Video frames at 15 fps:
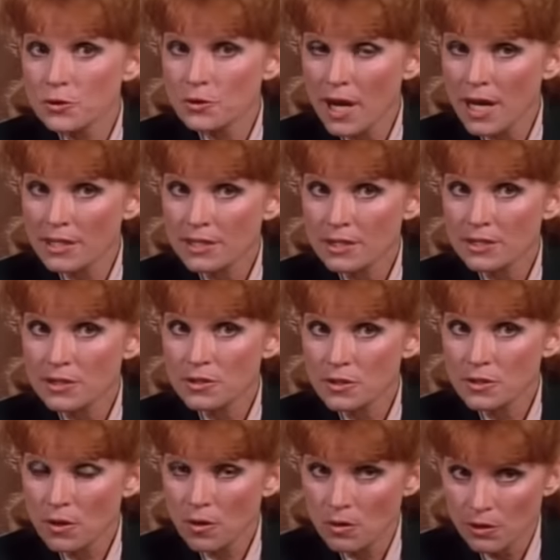Matlock,
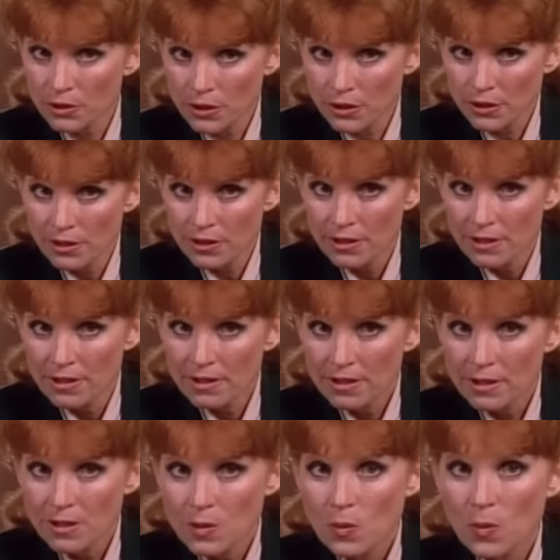where Andy played the
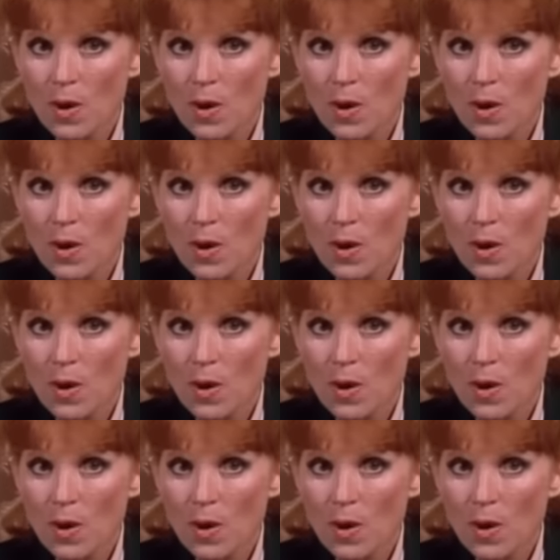titular